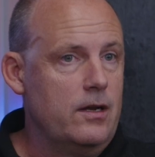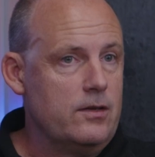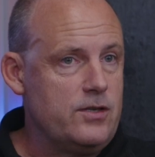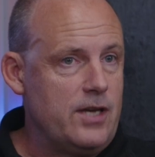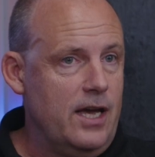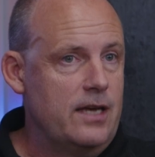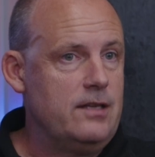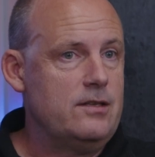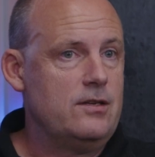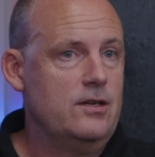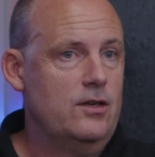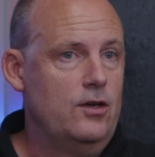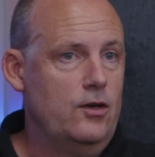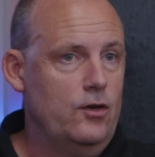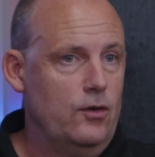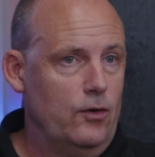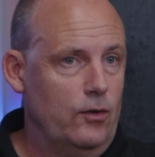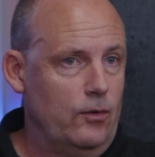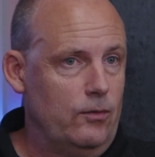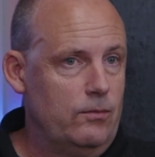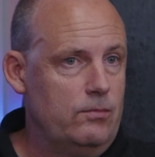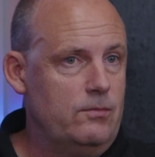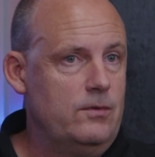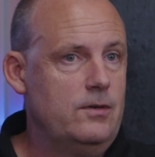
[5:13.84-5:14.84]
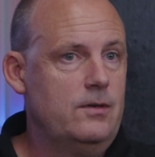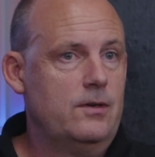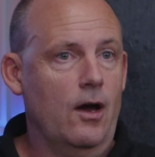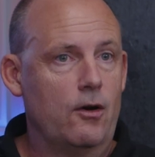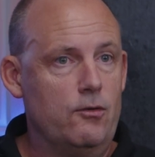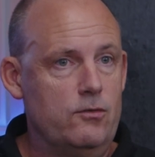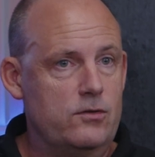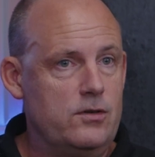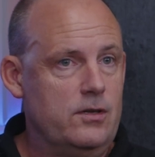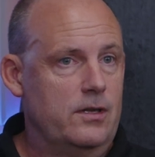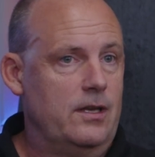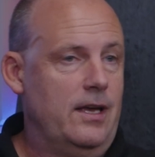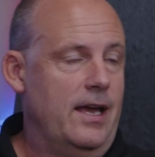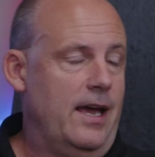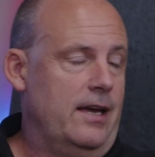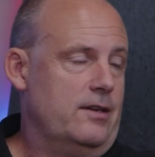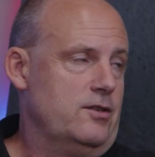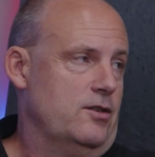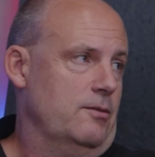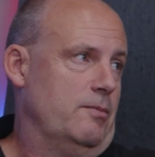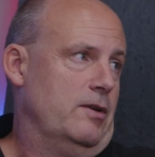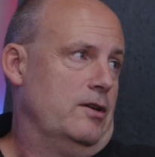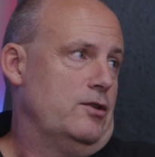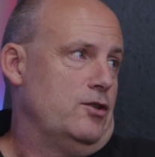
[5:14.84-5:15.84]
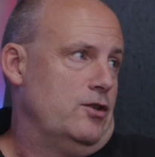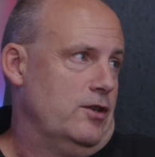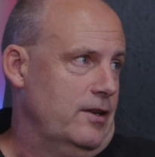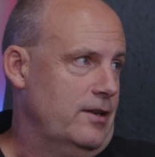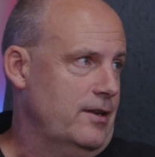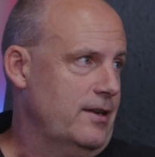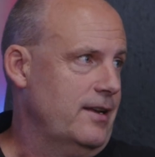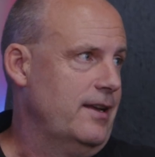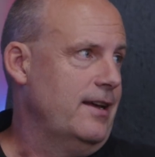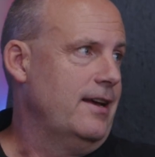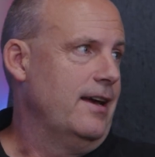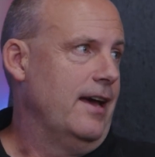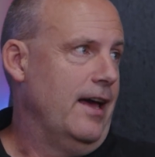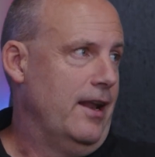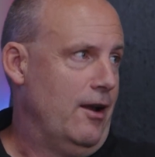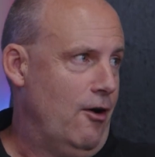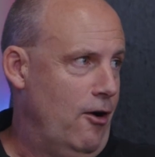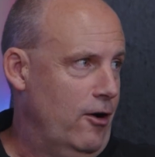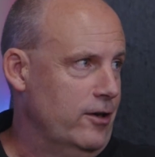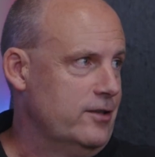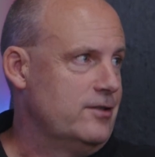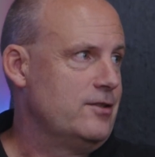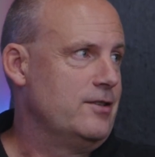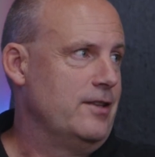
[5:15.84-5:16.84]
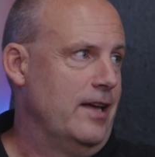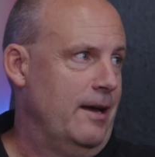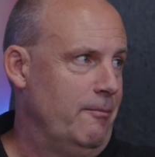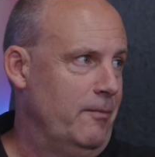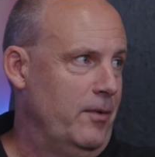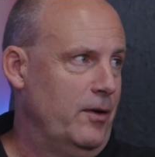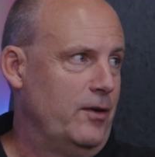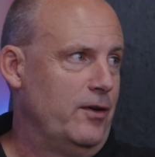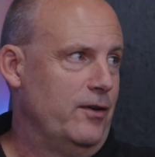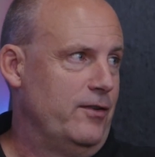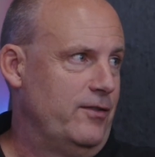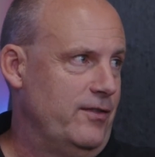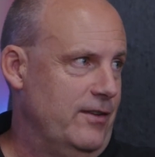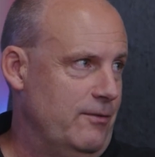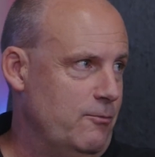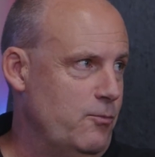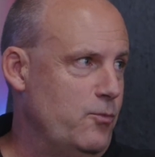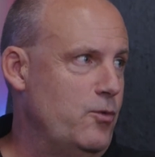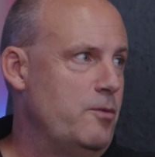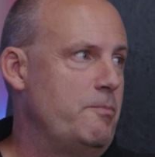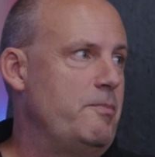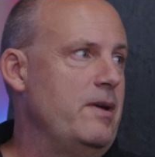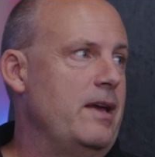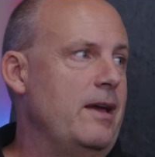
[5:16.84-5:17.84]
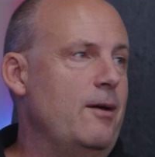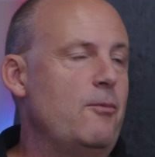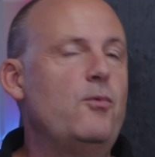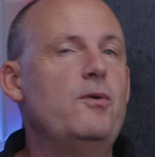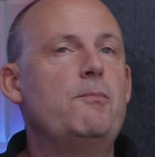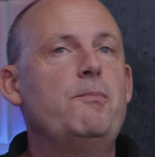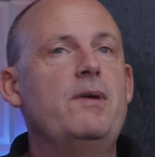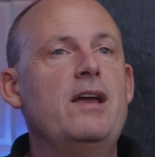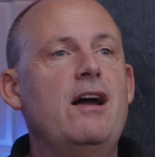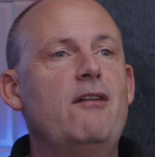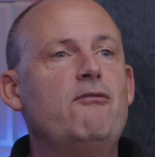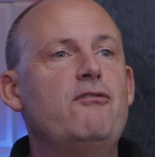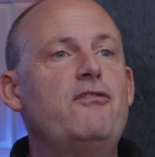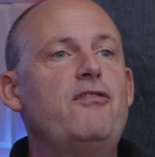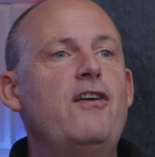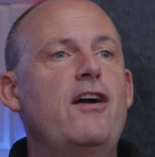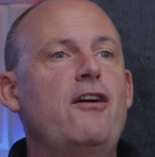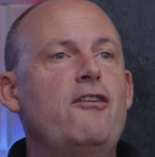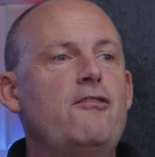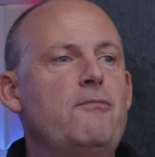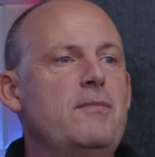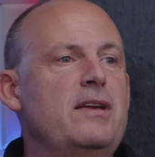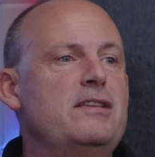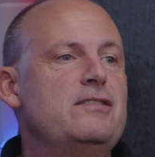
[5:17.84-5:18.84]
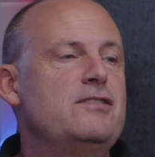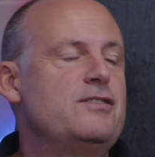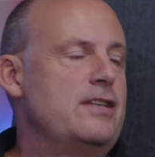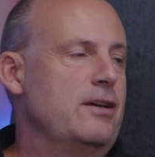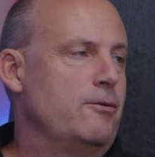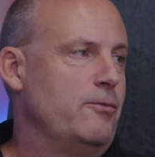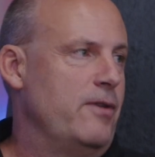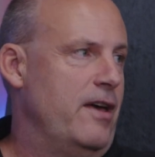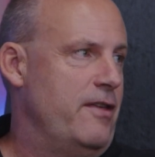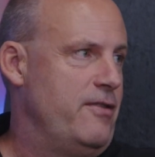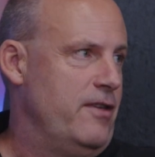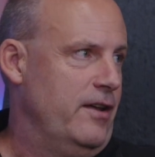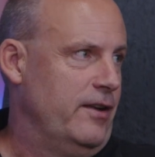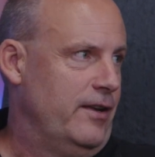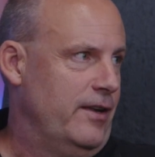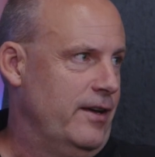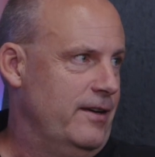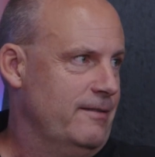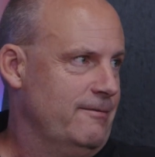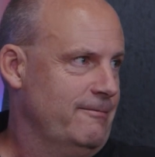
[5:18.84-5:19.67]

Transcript: to say to you, go to the exhibition and ask them, because it would be unfair of me to steal their thunder.